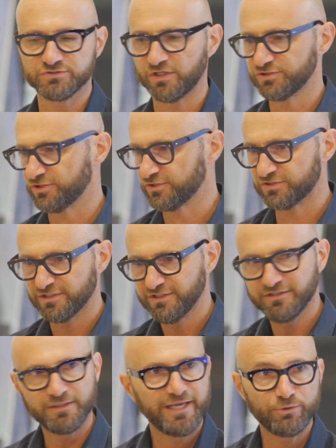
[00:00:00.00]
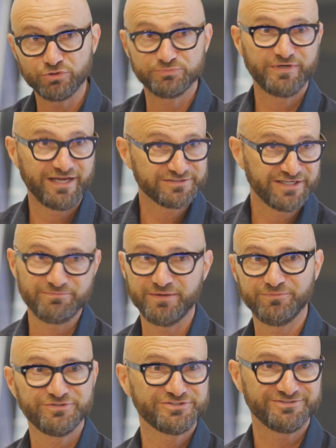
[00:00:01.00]
not just landlords, but our team
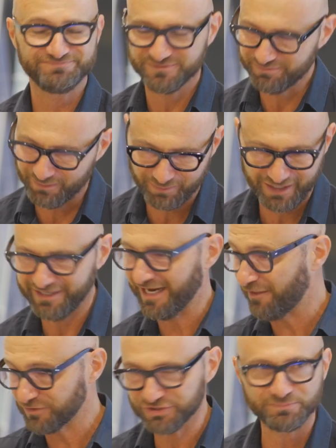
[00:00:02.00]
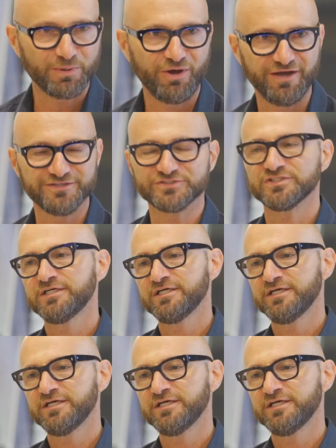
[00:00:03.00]
members and other suppliers,